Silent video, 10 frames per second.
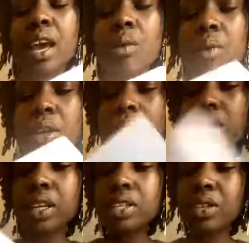And what
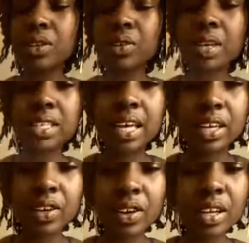you're going to do is
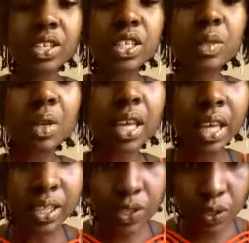that you're going to just
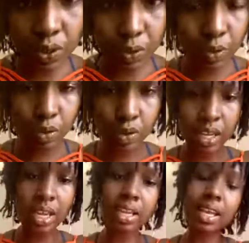begin to
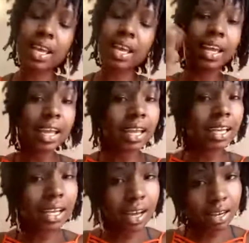create
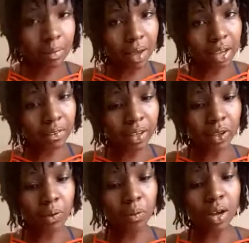any kind of pattern that
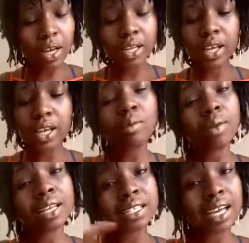you want. You
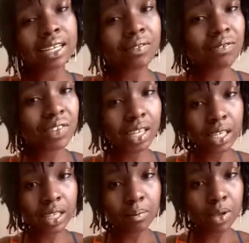may decide to fill
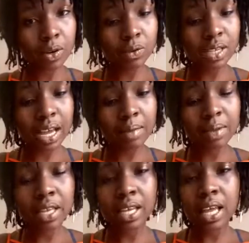in the middle
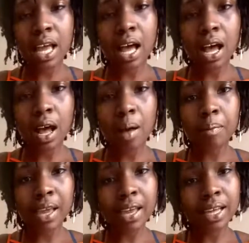diamond.
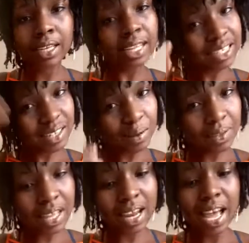And let's start
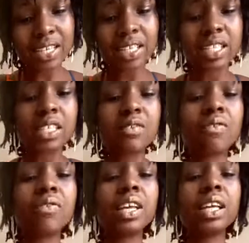with that actually. Just
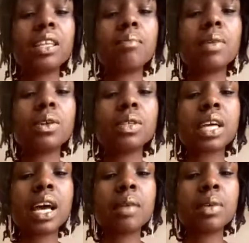fill in the middle
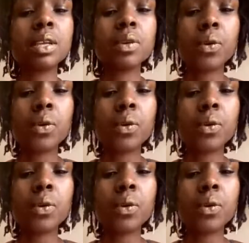diamond